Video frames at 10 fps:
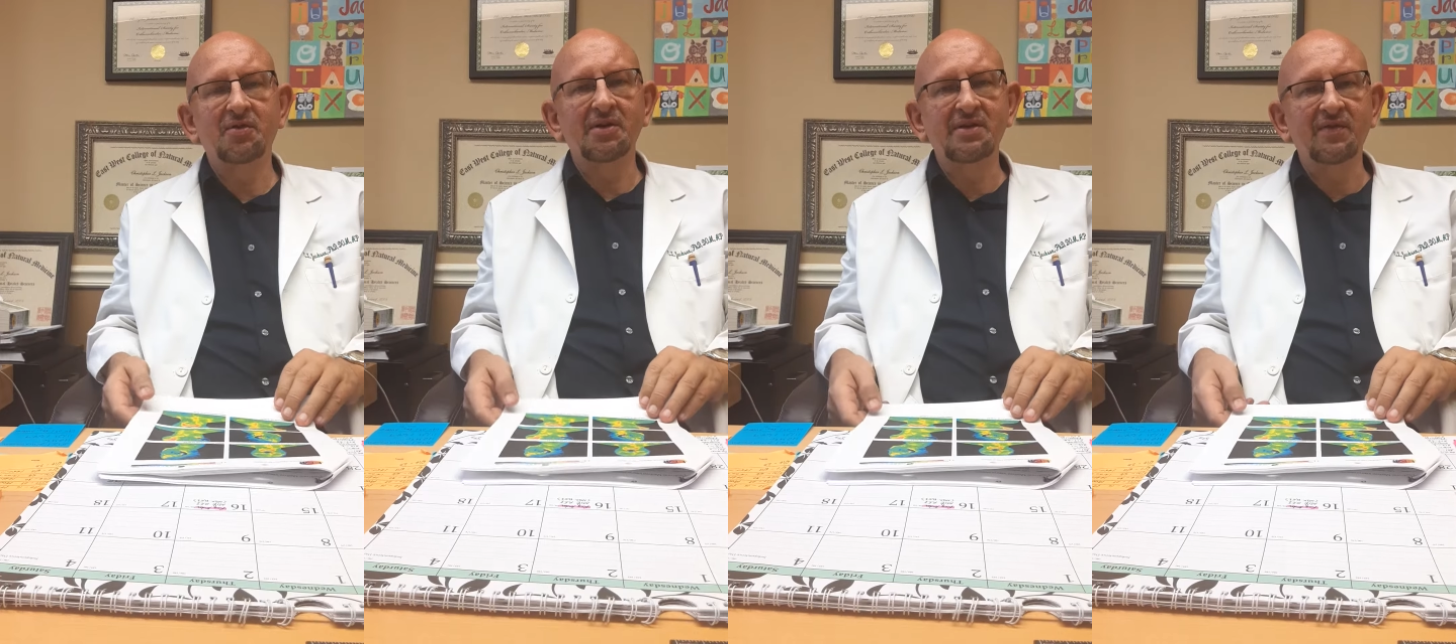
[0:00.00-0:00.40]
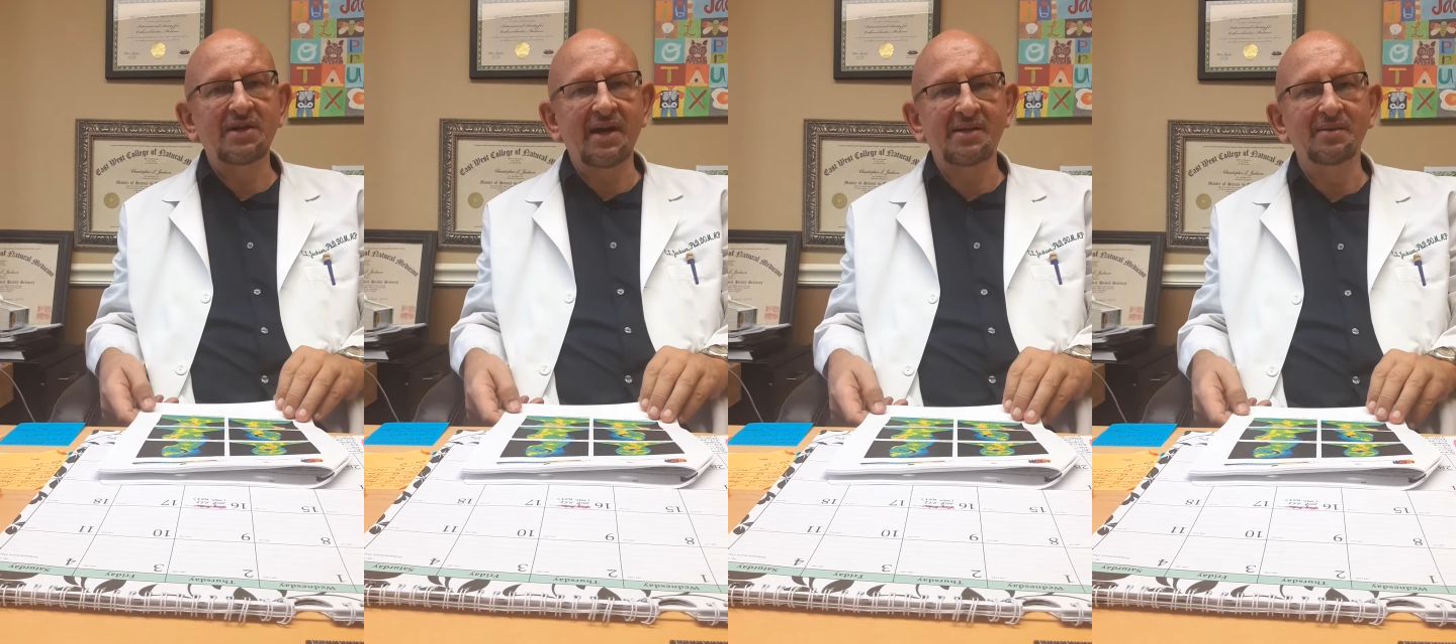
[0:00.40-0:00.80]
Christopher
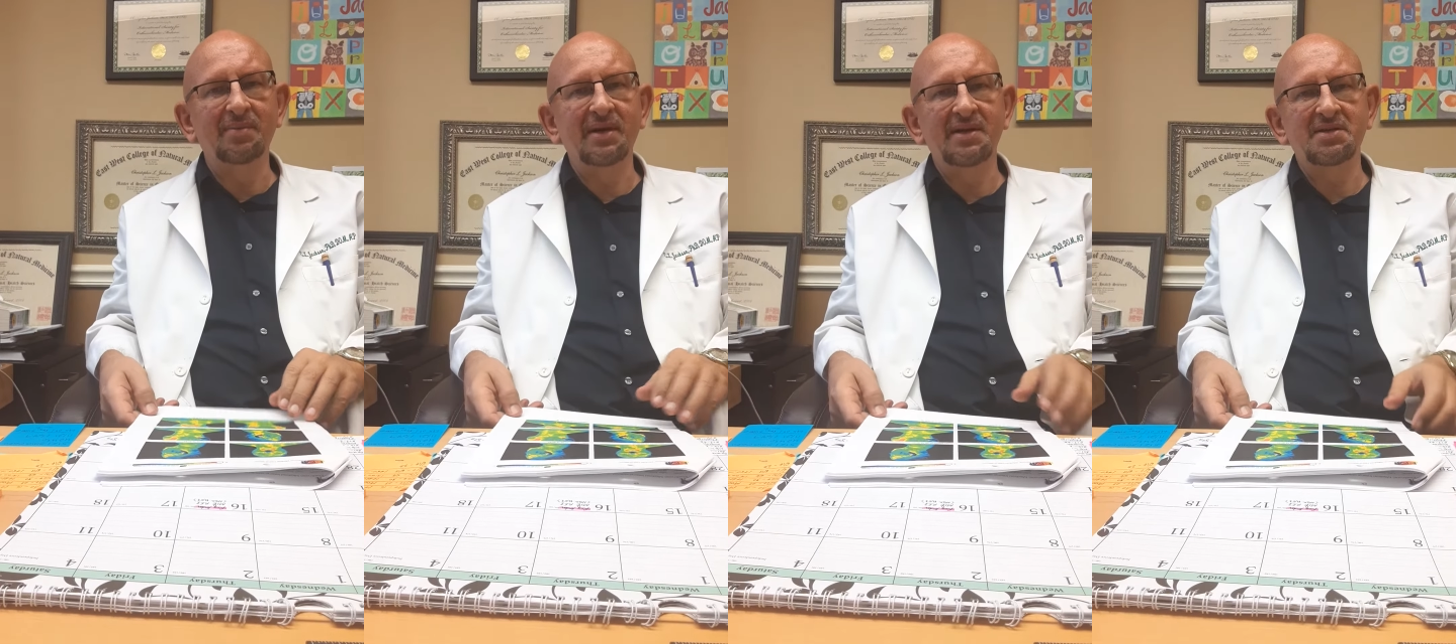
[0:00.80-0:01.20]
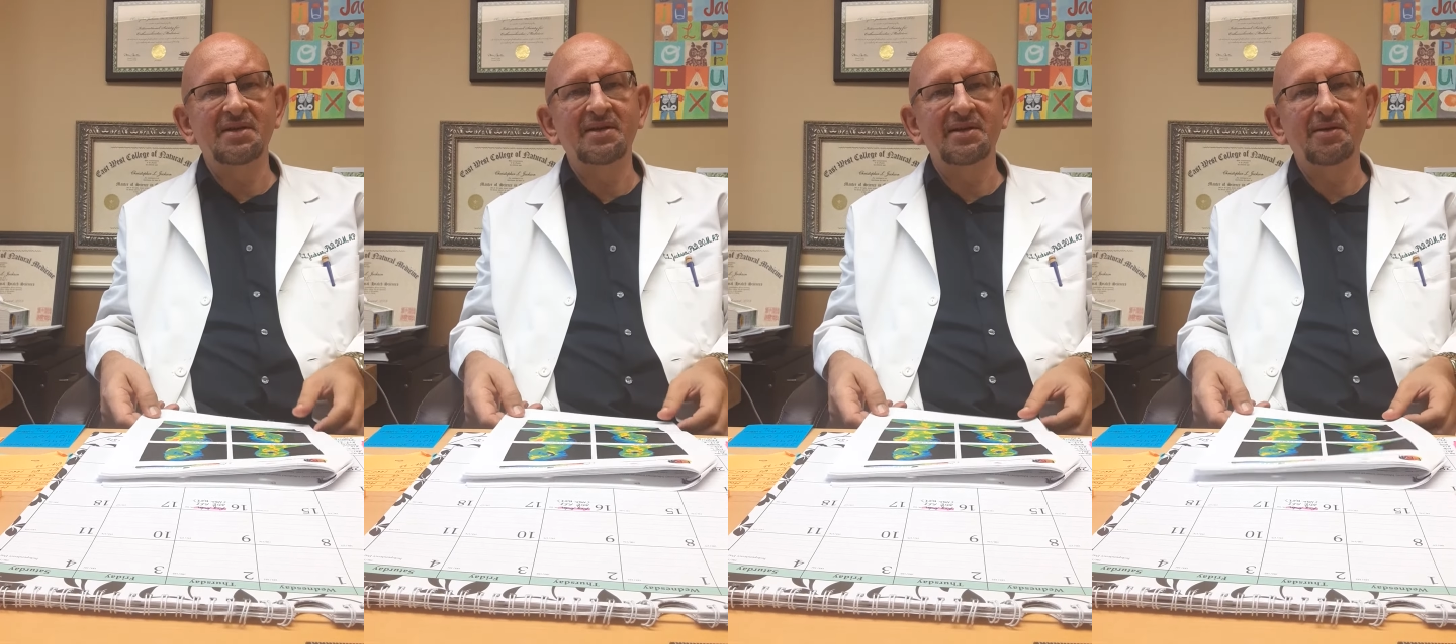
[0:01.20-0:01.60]
Jackson,
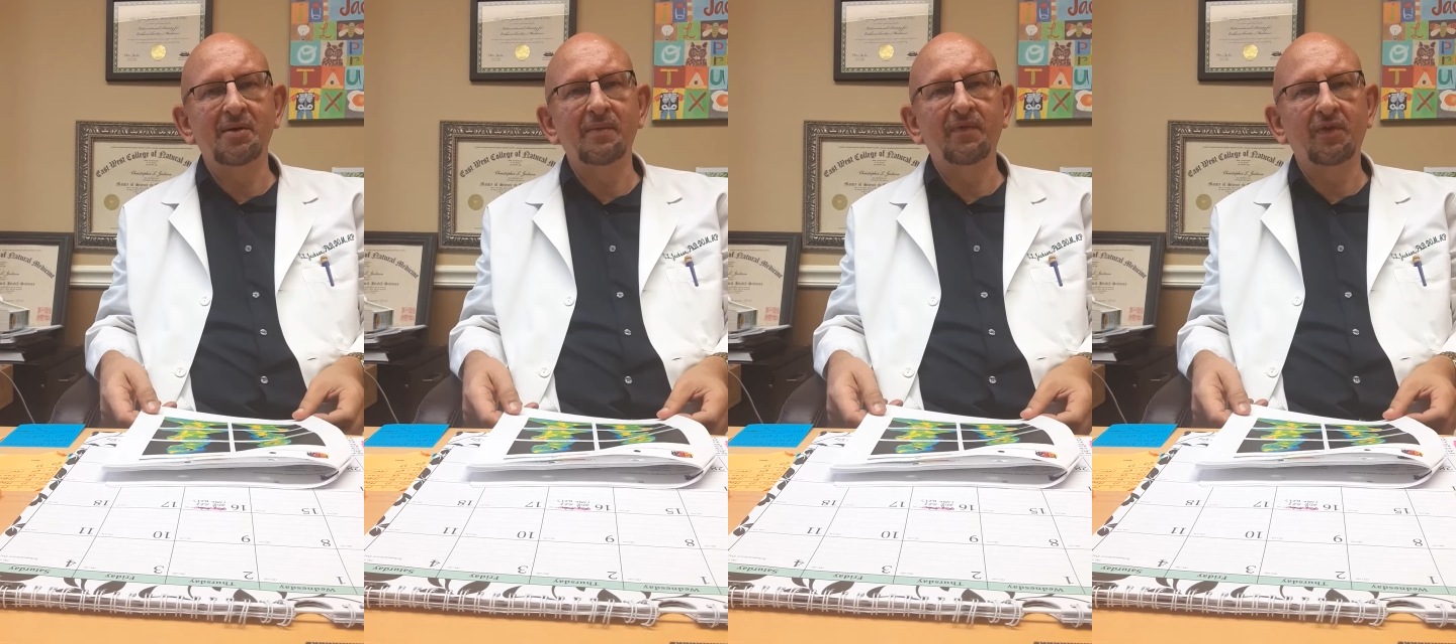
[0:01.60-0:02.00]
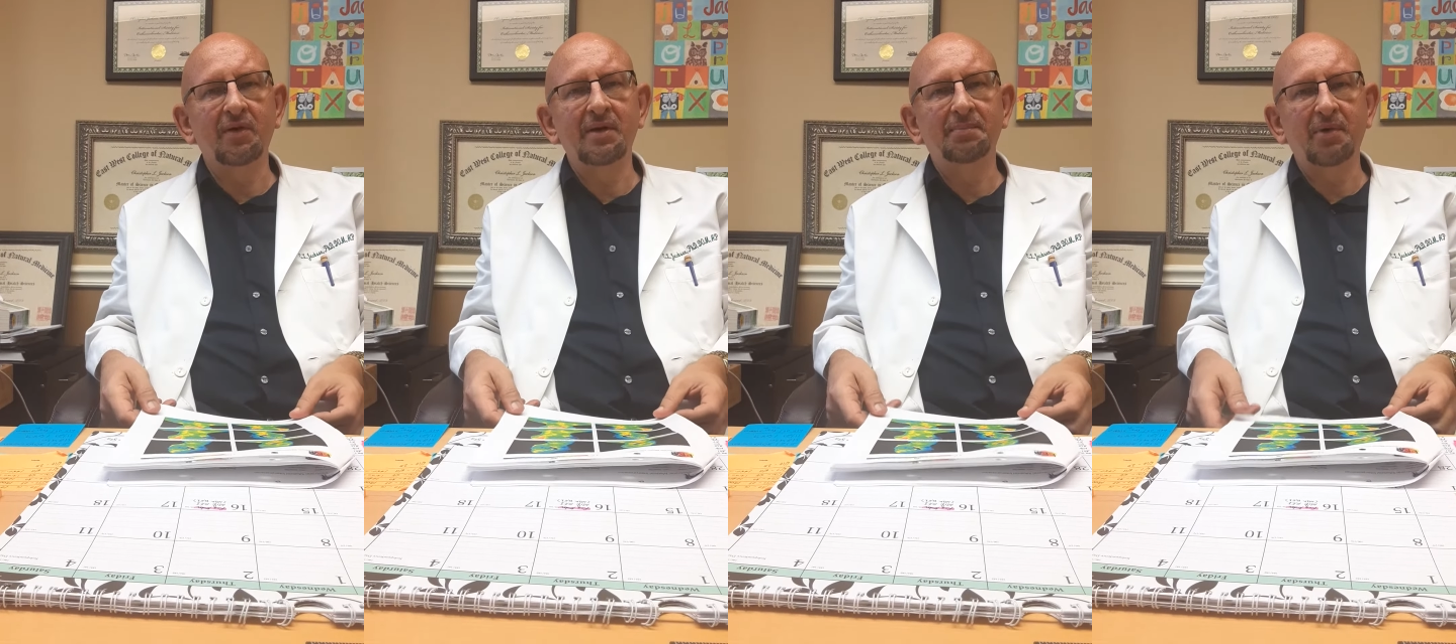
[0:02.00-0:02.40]
PhD, DO in
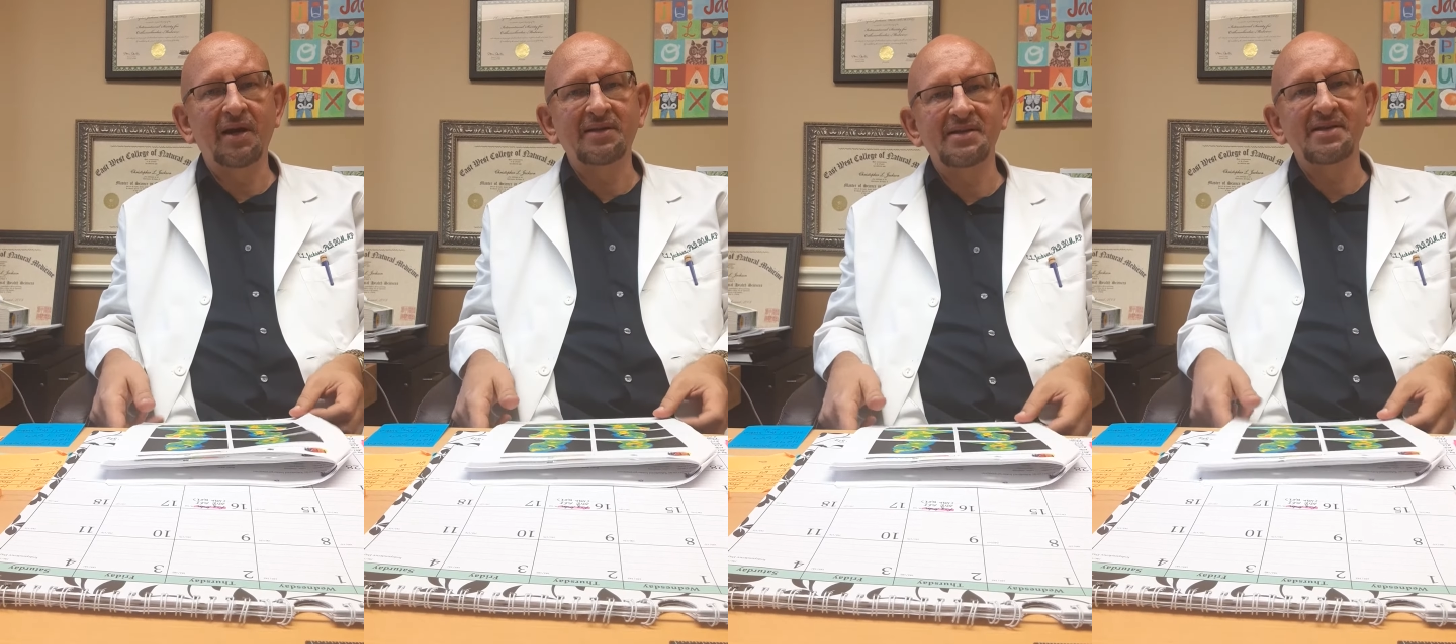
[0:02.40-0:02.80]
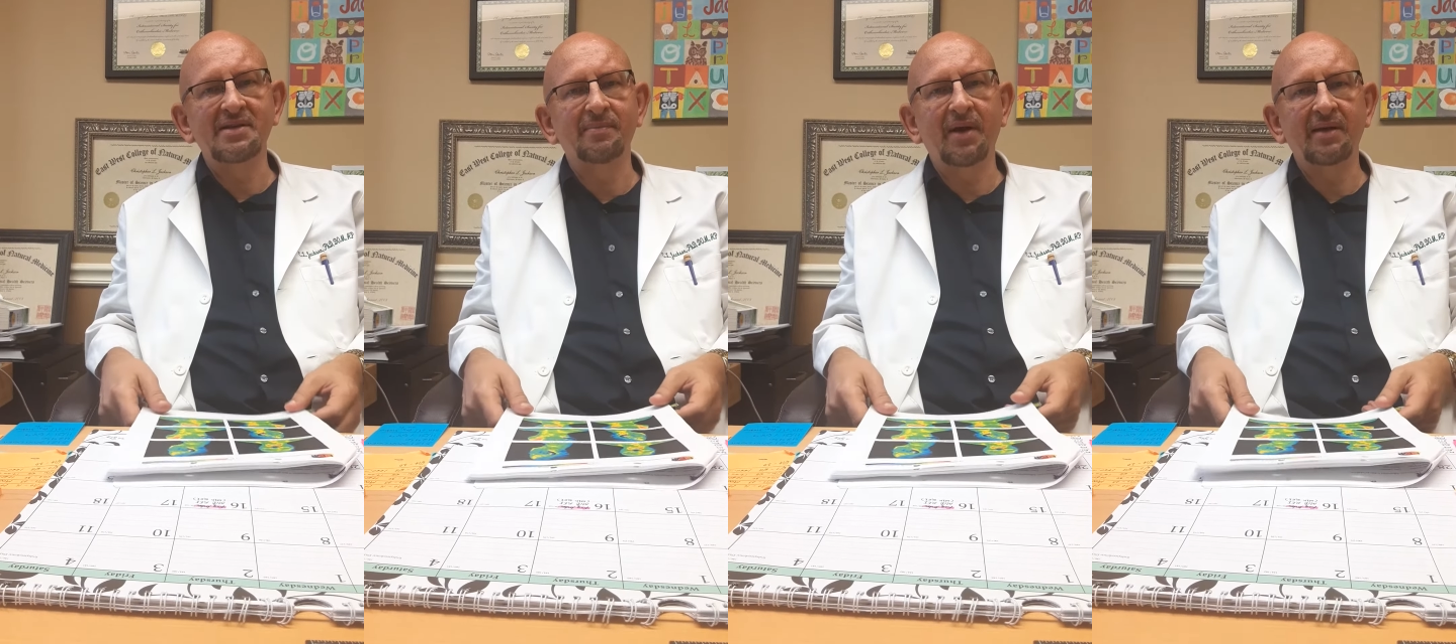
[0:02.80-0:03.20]
Florida,
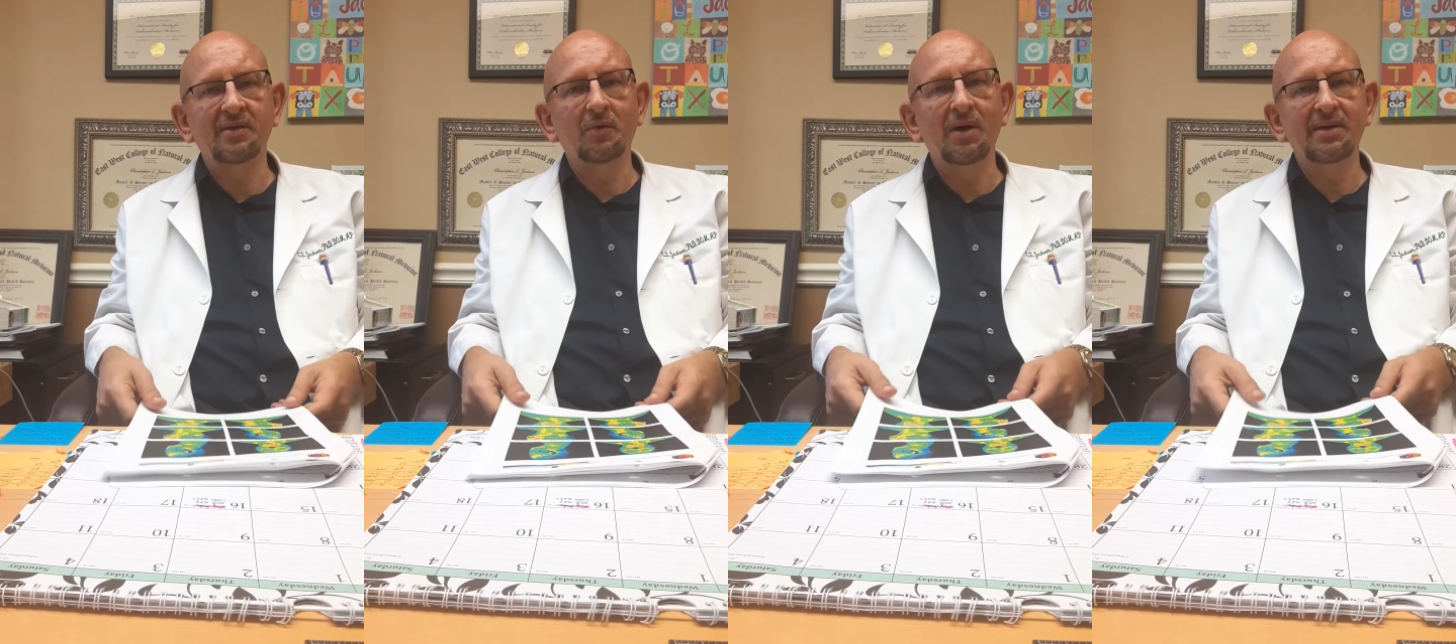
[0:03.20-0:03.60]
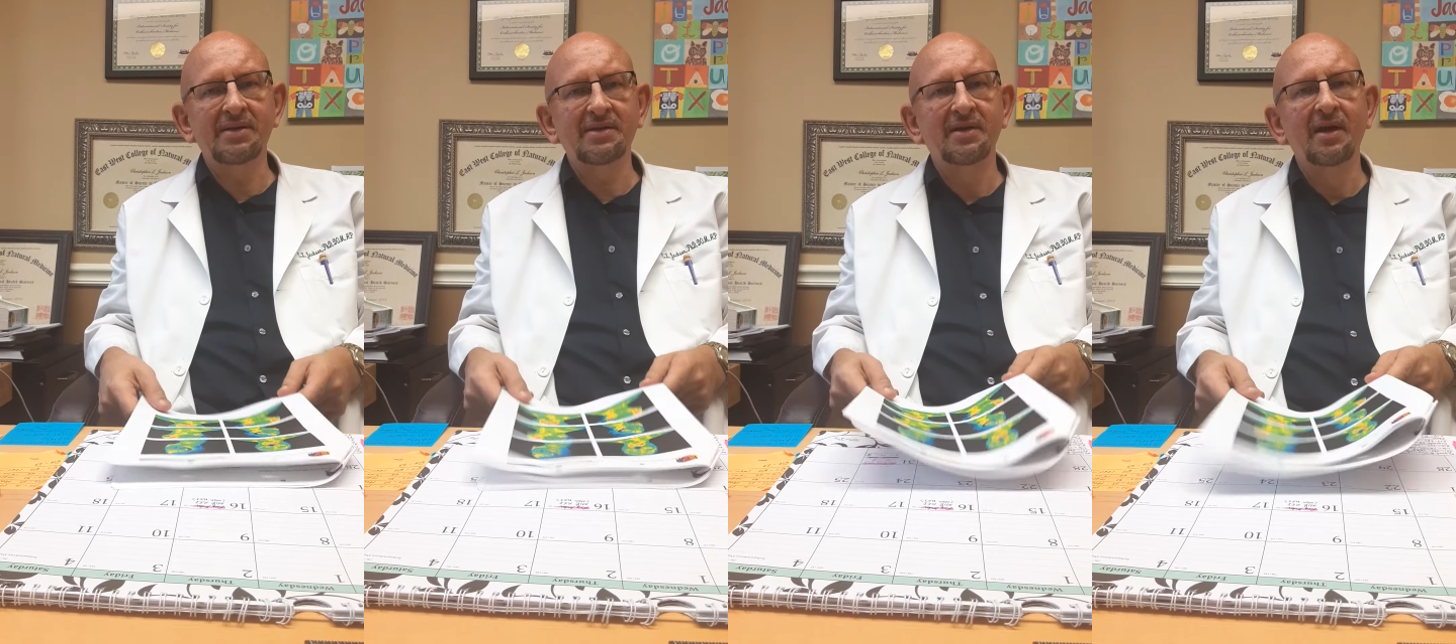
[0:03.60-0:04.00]
practices a path to
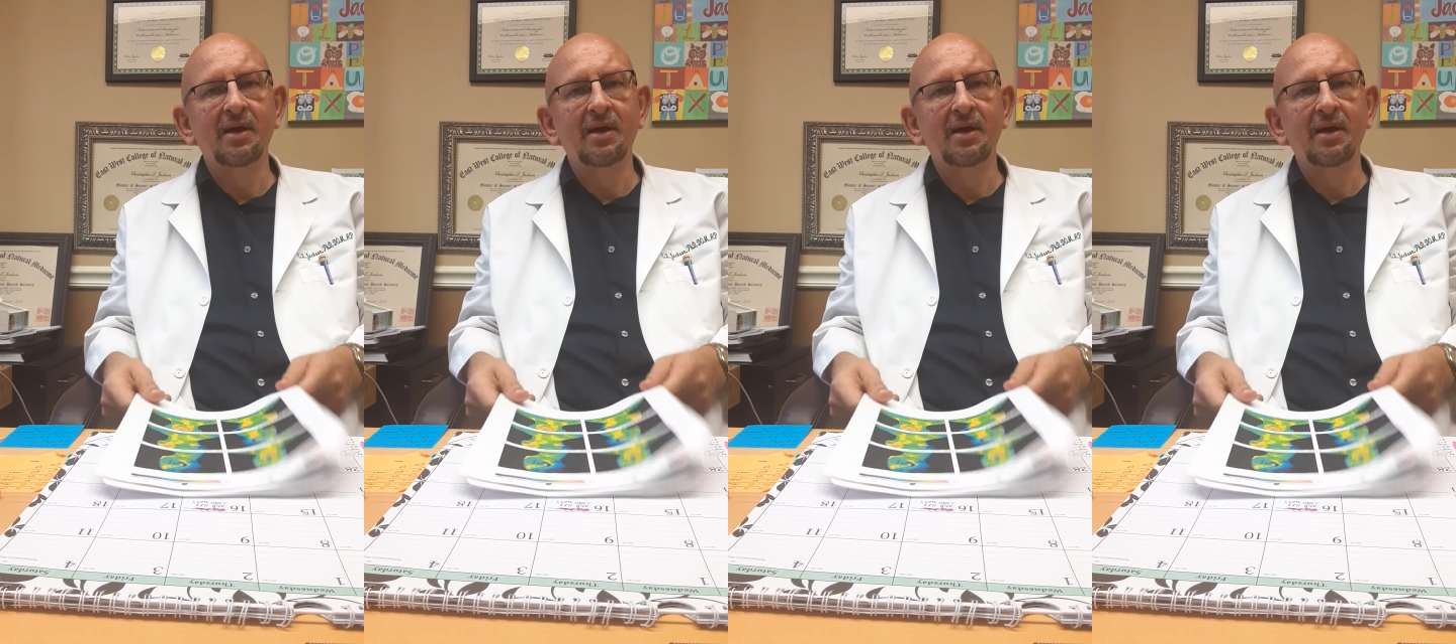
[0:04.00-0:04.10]
wellness